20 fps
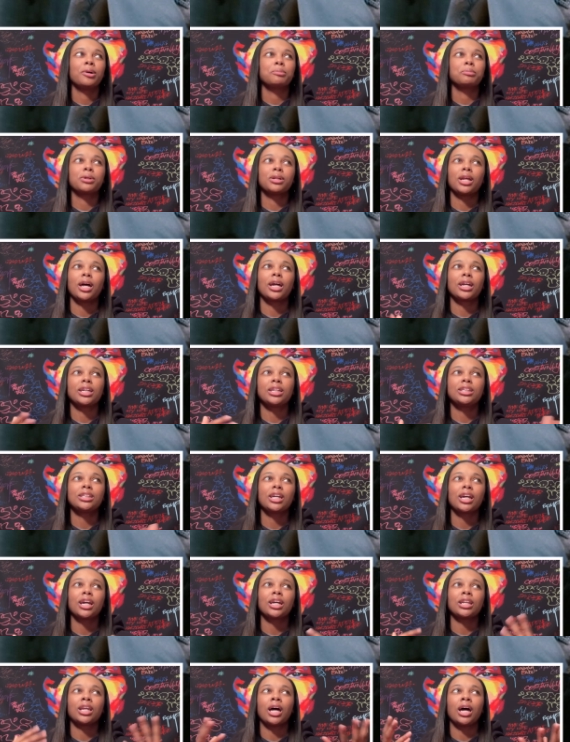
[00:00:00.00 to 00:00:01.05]
but like, he
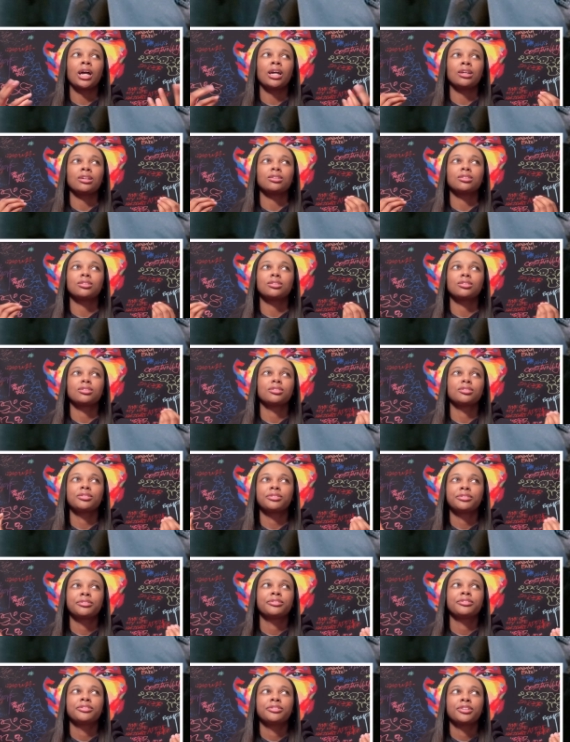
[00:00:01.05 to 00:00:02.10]
ain't like
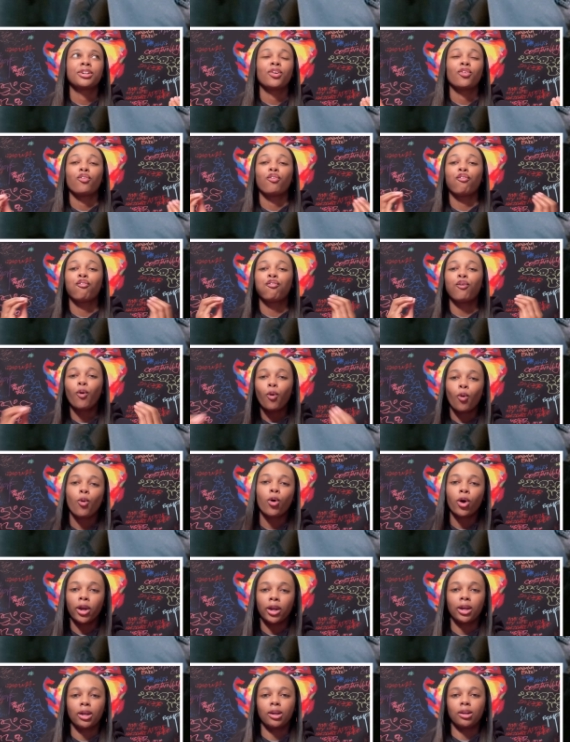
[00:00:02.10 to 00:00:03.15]

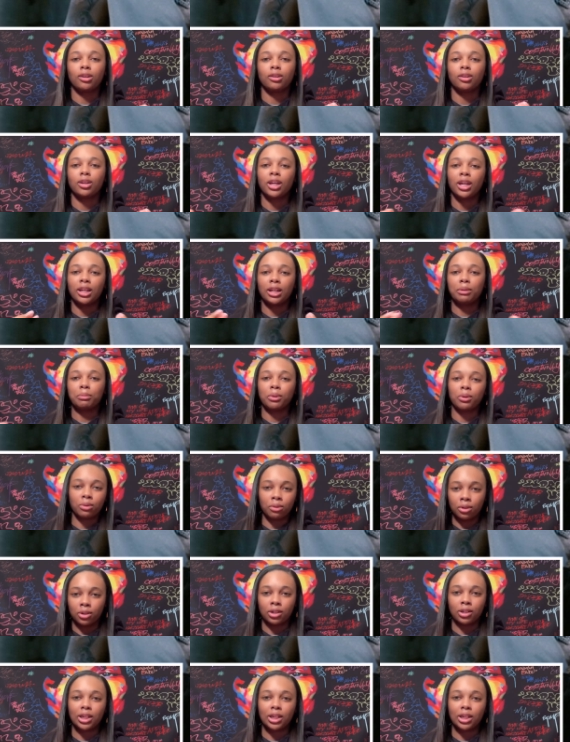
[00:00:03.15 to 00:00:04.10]
foreign anymore.